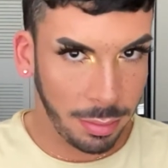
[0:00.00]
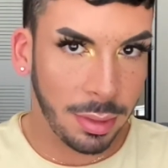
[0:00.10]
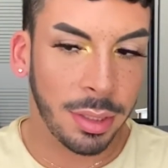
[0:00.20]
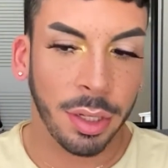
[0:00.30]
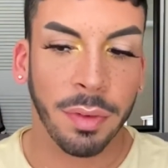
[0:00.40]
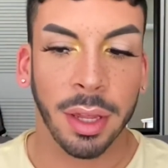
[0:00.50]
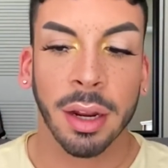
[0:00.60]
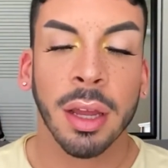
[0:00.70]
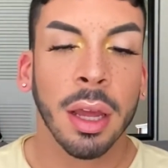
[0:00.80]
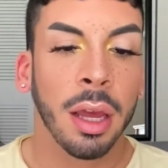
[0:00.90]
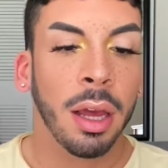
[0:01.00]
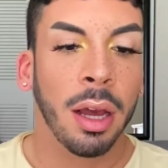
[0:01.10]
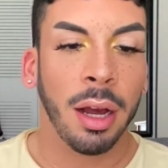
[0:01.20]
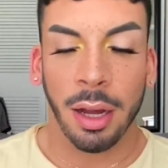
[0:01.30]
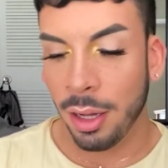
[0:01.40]
It's over there.
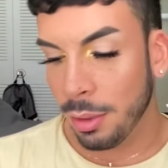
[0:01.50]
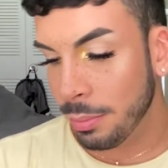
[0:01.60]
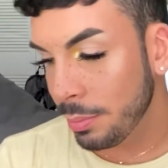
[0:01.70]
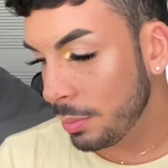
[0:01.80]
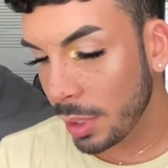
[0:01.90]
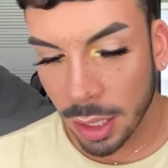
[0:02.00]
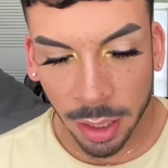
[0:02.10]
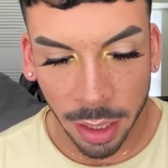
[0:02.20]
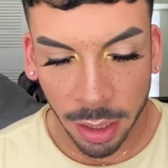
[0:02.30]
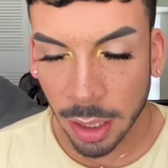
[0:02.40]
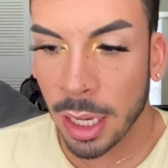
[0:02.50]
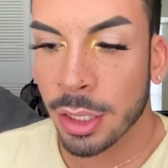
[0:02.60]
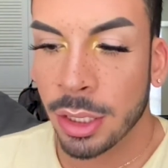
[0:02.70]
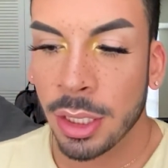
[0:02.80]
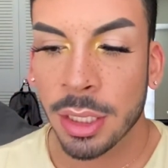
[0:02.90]
And then
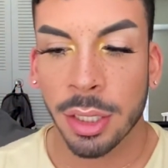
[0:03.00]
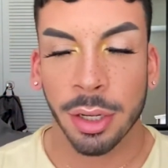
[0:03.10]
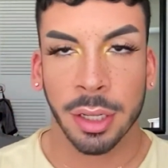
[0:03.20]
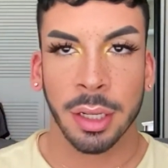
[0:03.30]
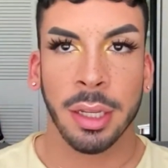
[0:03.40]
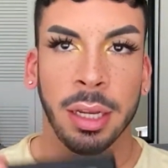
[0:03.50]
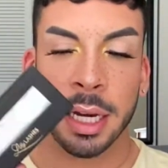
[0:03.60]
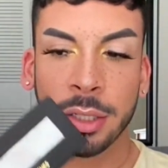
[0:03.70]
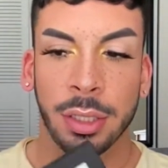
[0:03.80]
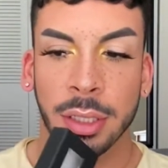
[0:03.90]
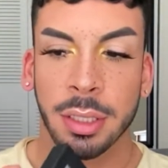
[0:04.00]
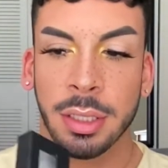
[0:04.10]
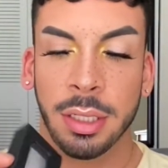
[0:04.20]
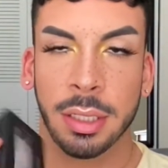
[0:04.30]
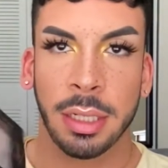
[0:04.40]
lashes are Lily Lashes
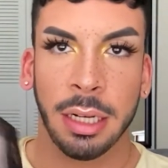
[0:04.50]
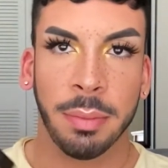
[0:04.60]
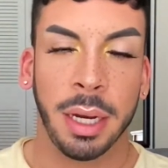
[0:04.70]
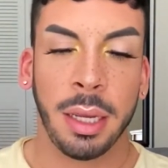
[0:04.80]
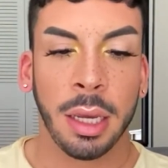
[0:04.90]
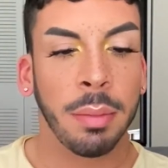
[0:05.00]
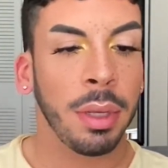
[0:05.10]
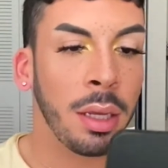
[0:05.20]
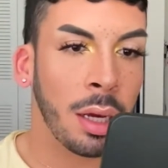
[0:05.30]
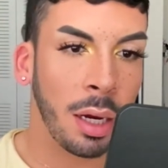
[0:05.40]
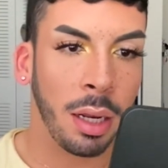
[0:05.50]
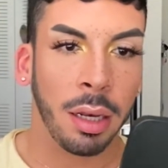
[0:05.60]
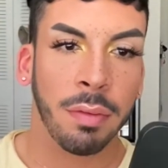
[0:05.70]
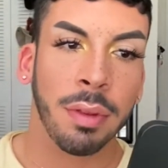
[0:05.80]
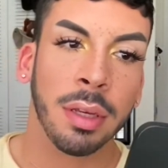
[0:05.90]
in Style Miami. I
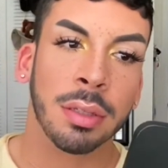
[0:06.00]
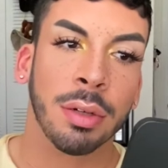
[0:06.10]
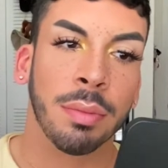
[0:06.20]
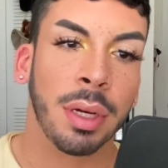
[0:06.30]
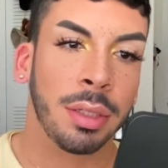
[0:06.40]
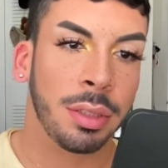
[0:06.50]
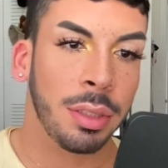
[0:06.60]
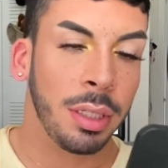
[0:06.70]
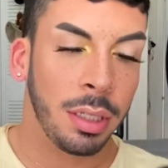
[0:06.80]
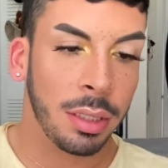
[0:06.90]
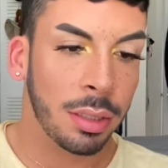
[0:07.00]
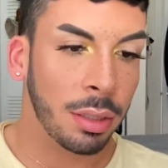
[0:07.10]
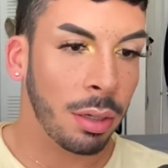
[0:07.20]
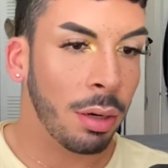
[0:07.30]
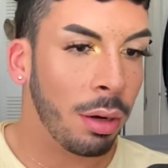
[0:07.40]
love these so much. These
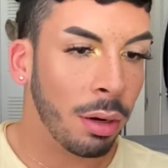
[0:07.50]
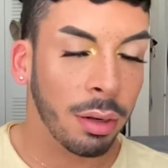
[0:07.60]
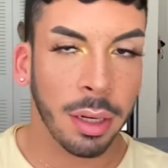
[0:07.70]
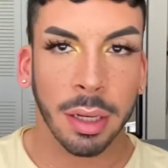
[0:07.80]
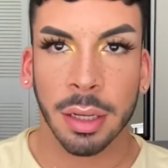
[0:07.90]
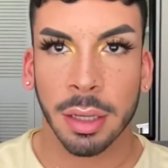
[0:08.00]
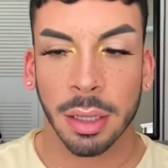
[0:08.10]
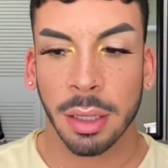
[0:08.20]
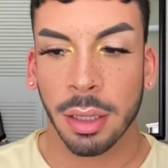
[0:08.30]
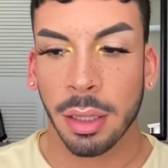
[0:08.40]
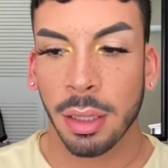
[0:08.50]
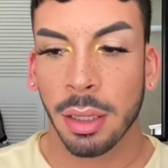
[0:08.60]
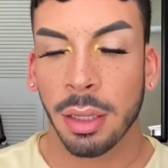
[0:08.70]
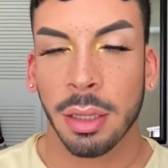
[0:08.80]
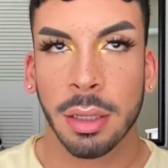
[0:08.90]
are like
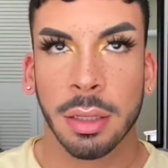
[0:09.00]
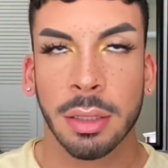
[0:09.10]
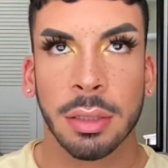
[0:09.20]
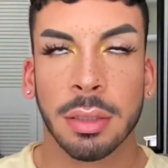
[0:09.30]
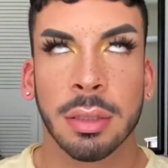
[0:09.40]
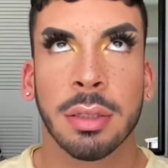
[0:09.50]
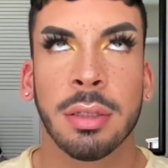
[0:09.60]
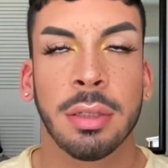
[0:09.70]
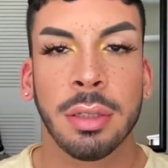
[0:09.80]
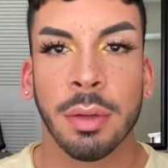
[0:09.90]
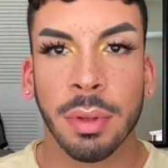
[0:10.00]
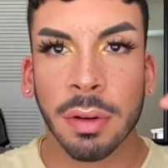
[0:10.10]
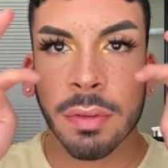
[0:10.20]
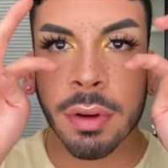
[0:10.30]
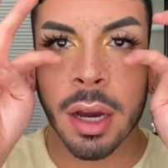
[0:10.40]
so
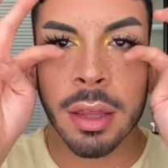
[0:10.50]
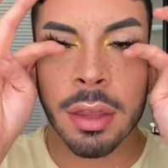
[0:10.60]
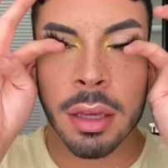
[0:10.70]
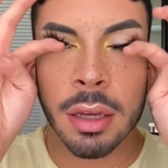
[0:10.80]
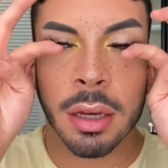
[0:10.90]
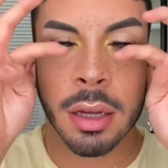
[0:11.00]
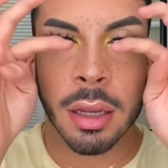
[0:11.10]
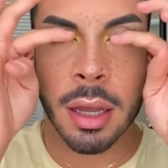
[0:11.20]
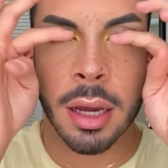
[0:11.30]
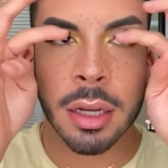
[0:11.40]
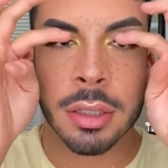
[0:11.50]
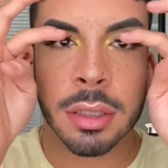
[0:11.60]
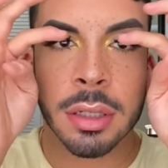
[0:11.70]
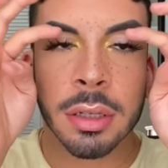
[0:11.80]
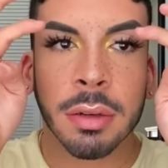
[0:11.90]
beautiful. I think a lash
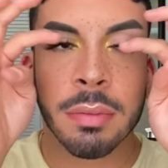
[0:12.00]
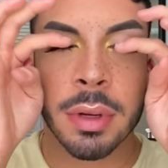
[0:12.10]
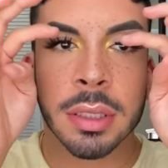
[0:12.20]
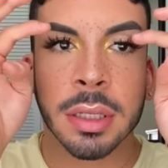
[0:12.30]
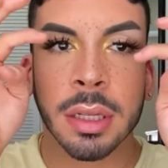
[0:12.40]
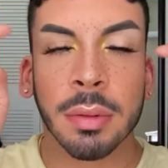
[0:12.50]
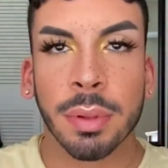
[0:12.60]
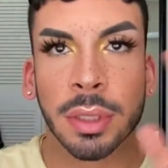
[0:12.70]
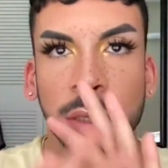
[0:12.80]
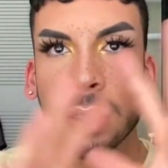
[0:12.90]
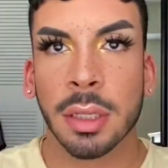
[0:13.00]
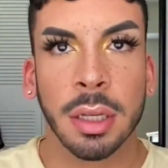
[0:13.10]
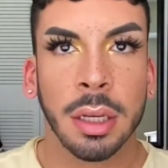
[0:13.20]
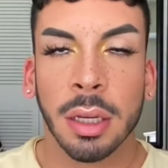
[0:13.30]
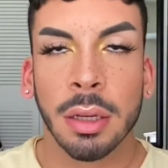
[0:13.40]
basically
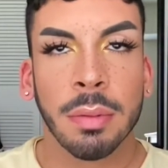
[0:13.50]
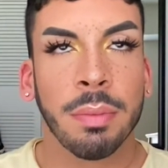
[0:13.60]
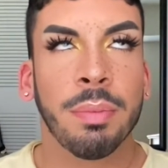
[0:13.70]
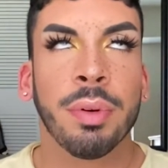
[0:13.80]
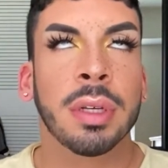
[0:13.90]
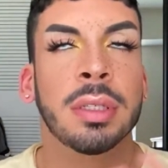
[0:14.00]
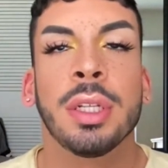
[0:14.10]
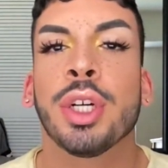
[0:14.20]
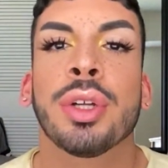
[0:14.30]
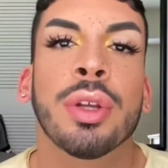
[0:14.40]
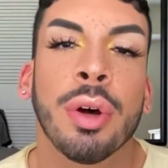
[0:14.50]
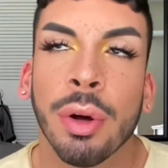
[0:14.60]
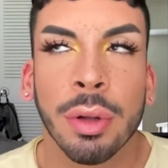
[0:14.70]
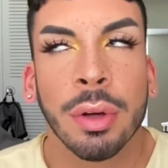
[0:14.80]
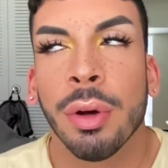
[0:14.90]
brings the look, the
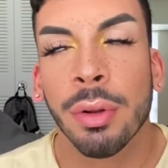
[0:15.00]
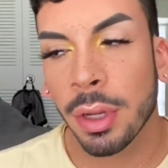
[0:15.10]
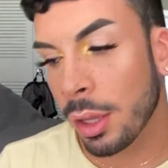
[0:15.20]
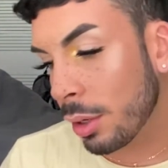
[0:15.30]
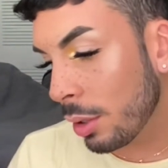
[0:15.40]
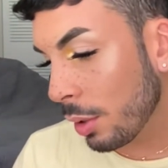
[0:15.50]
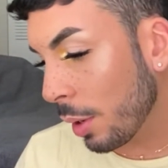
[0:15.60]
whole together. Okay,